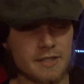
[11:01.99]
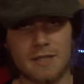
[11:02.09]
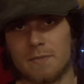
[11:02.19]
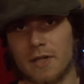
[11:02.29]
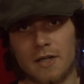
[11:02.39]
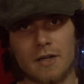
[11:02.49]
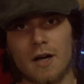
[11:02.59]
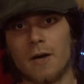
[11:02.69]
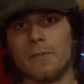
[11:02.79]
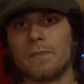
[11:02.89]
keep
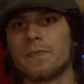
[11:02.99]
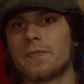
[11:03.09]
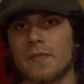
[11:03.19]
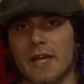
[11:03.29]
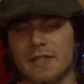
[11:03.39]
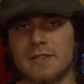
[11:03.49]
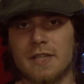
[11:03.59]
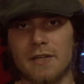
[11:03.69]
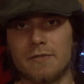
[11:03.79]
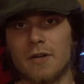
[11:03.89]
like a
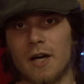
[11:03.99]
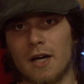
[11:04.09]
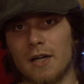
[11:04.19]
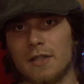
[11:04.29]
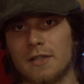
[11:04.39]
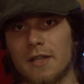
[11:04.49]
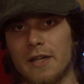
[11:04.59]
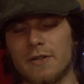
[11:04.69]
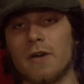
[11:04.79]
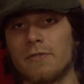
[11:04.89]
safe
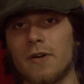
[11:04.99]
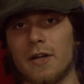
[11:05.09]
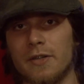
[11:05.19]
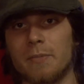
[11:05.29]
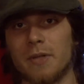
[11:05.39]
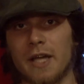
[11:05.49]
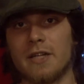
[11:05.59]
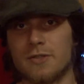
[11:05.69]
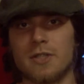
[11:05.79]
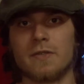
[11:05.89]
and a fun to play
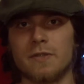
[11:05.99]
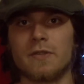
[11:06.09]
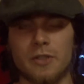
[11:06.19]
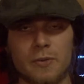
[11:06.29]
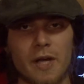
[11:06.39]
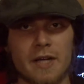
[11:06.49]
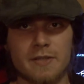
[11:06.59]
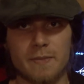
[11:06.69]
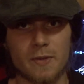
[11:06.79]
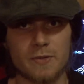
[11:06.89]
server for you
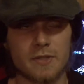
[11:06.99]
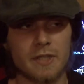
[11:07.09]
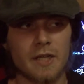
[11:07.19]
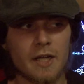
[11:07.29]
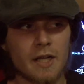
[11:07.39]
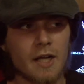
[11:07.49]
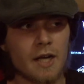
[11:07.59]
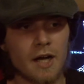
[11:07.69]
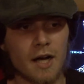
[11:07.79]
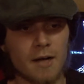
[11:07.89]
guys mostly.
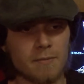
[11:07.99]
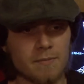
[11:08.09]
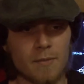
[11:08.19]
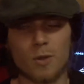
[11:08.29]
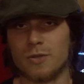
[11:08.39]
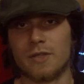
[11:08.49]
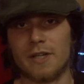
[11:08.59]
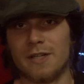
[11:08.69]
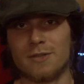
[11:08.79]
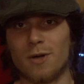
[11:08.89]
Mostly
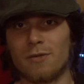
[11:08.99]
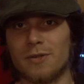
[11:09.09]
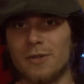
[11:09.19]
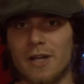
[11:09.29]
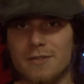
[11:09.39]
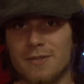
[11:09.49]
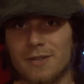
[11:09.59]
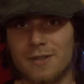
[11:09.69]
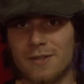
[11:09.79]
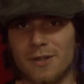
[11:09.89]
it is all for you guys.
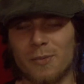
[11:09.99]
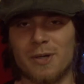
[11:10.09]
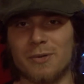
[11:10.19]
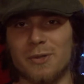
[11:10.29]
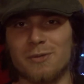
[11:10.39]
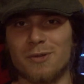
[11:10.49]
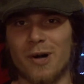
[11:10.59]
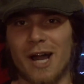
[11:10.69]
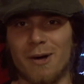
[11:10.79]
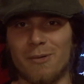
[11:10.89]
Like, we don't do it for our
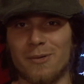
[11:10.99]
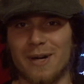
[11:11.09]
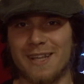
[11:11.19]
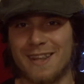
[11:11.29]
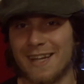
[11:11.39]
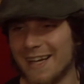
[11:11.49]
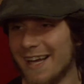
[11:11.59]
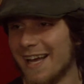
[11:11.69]
health or anything.